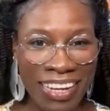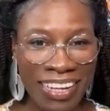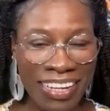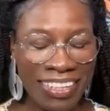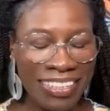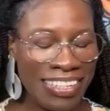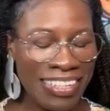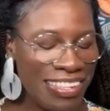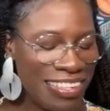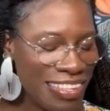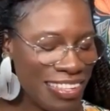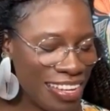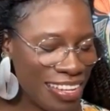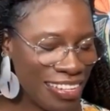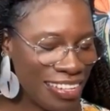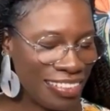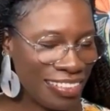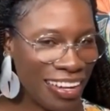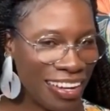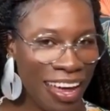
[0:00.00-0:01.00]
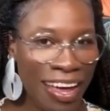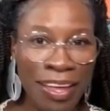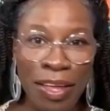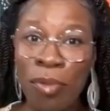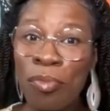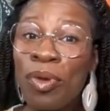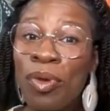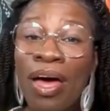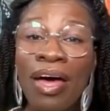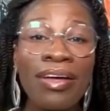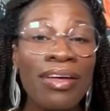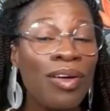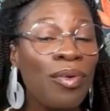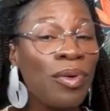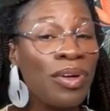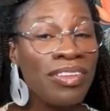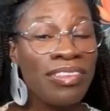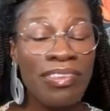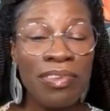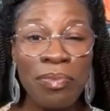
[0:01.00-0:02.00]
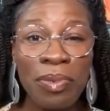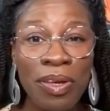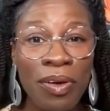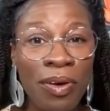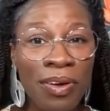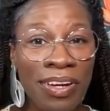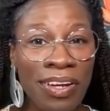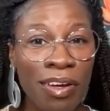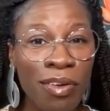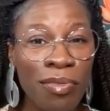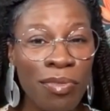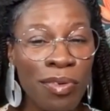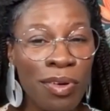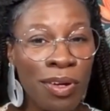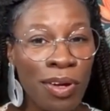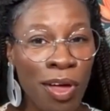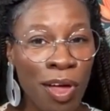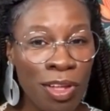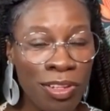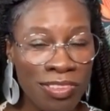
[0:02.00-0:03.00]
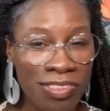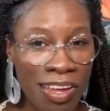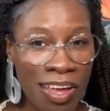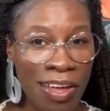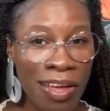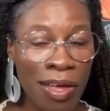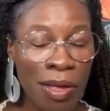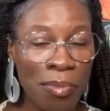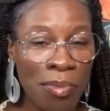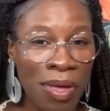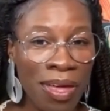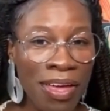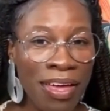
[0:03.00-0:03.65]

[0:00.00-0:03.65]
Listen, I am not going to be on here for a long time,